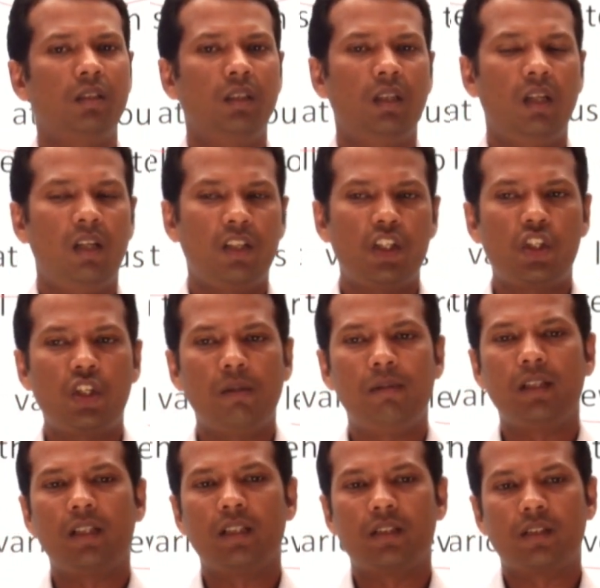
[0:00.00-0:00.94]

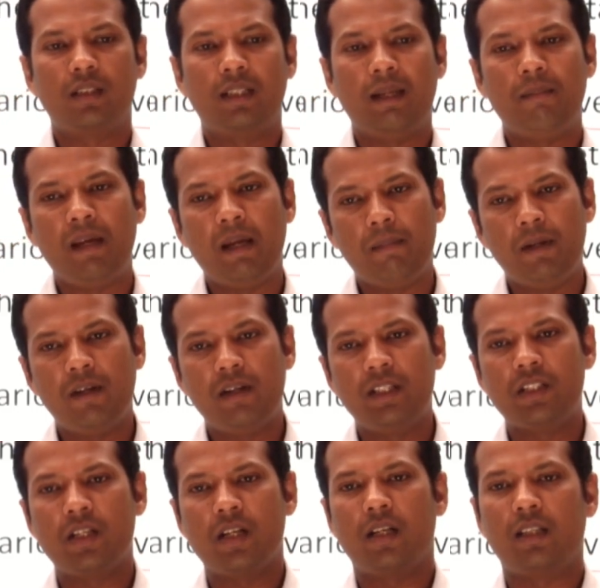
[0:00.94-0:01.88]
distributors, they may be
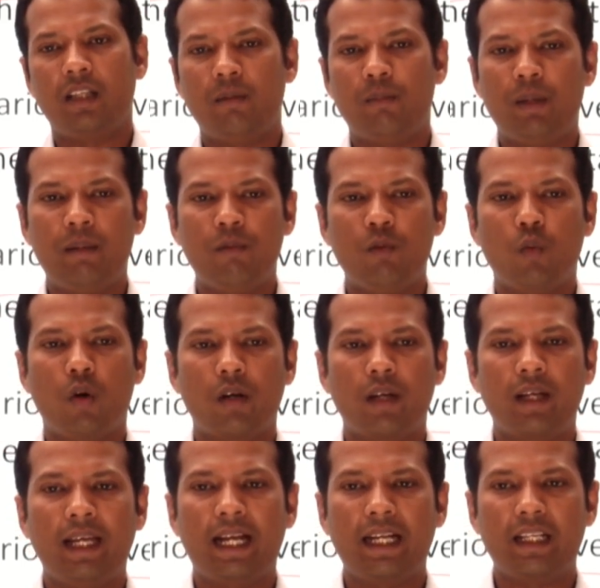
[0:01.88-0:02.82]
regional, they may be
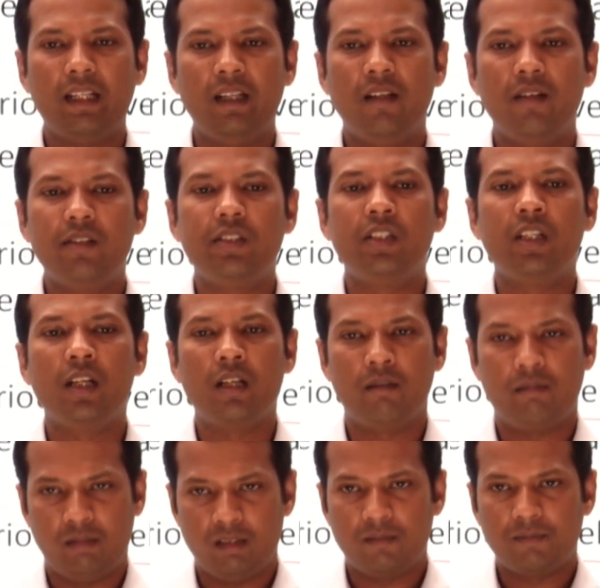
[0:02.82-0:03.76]
working at a regional
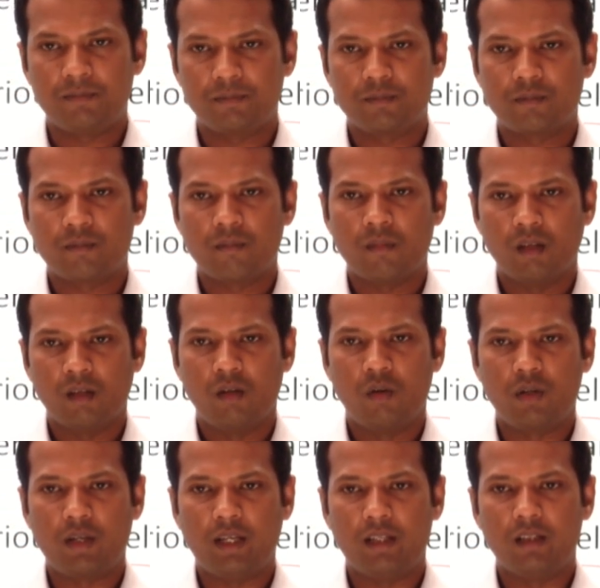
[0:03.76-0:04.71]
level.
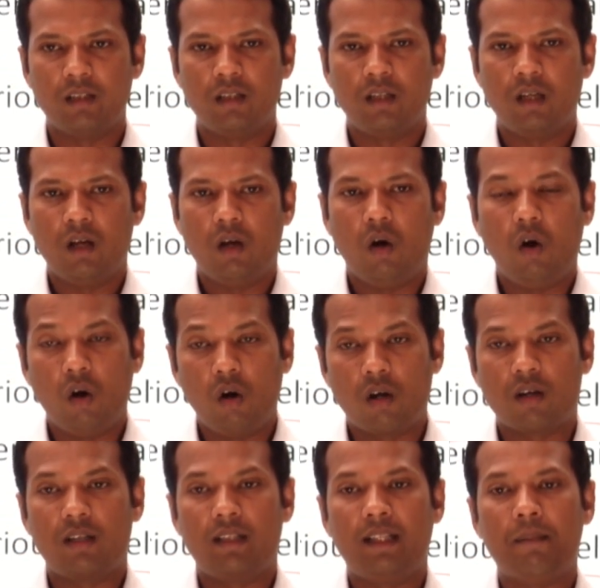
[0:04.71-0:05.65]
Okay,
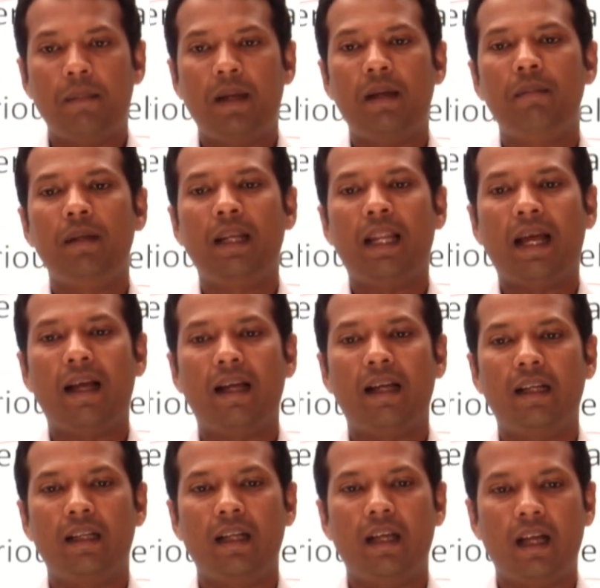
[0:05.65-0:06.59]
or they may be
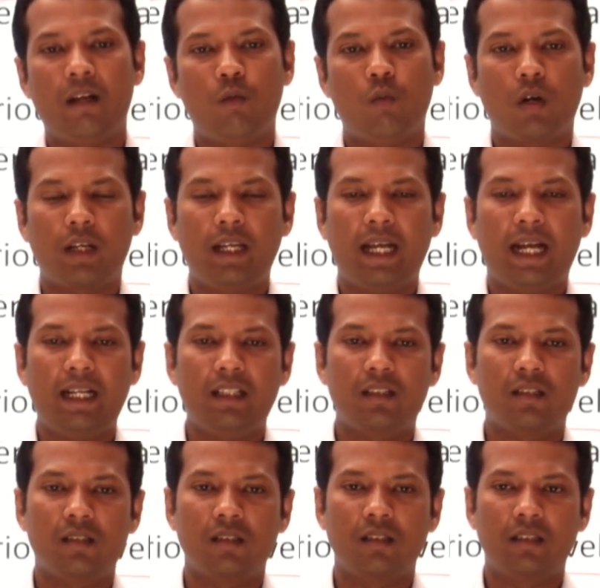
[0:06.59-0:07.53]
working
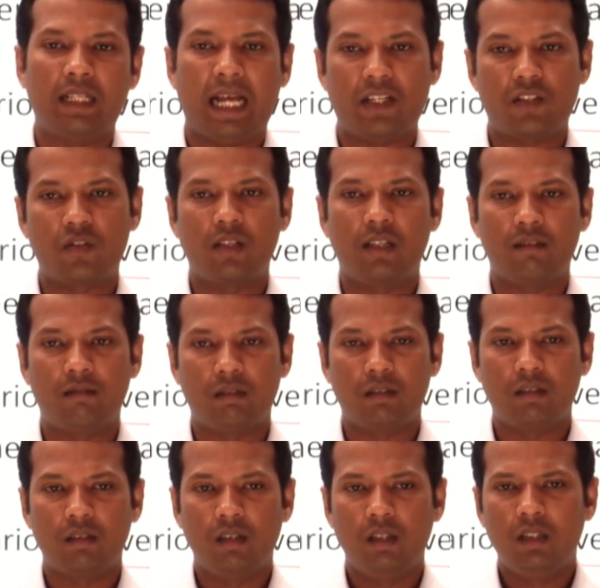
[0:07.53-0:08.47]
at national
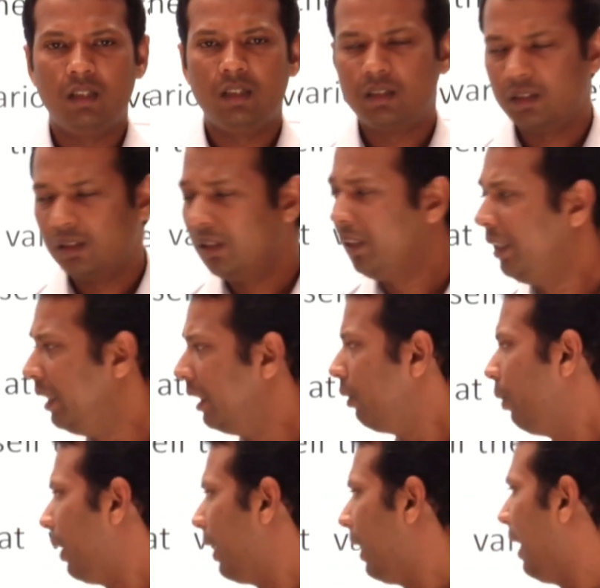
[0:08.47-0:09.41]
level. Here
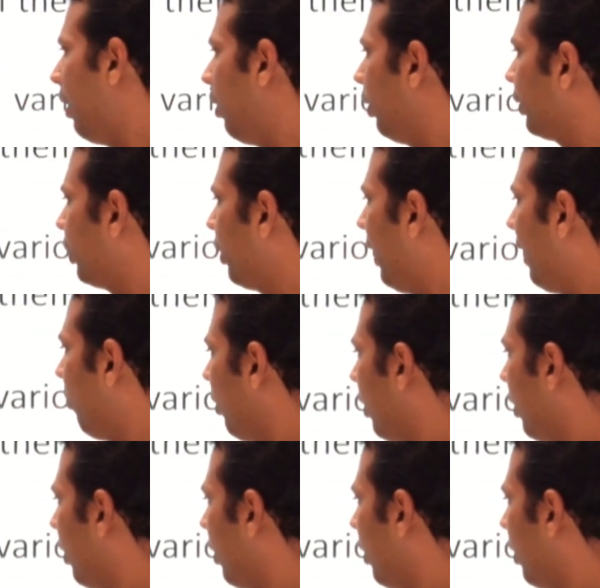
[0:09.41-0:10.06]
we can also add one